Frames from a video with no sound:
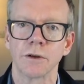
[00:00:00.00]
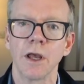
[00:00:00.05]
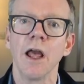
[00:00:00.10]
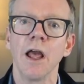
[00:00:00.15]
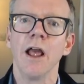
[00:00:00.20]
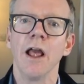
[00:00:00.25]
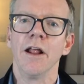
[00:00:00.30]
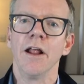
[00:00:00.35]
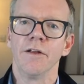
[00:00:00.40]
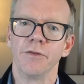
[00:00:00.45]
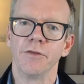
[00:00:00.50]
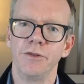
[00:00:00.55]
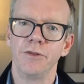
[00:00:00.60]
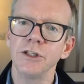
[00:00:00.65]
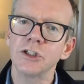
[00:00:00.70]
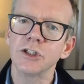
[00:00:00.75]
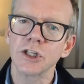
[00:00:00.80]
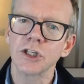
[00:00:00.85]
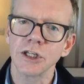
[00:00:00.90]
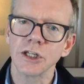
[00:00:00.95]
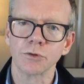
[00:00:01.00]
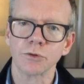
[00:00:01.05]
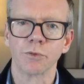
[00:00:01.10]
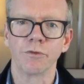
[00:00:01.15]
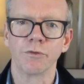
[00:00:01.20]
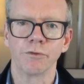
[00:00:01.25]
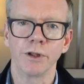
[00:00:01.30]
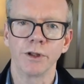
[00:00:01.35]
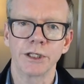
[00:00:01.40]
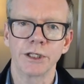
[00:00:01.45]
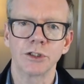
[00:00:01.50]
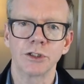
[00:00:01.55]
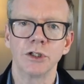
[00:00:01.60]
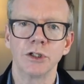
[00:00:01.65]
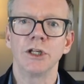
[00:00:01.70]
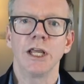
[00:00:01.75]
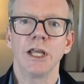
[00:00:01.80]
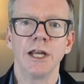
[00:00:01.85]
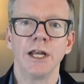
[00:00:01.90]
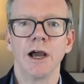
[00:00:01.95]
This gets reflected in
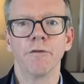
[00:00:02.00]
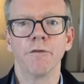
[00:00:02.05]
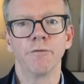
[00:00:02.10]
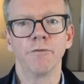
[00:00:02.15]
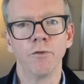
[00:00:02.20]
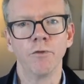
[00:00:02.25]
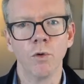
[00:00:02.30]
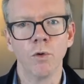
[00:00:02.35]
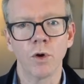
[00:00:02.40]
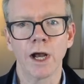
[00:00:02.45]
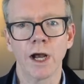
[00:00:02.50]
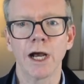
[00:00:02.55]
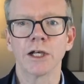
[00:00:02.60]
our forecasts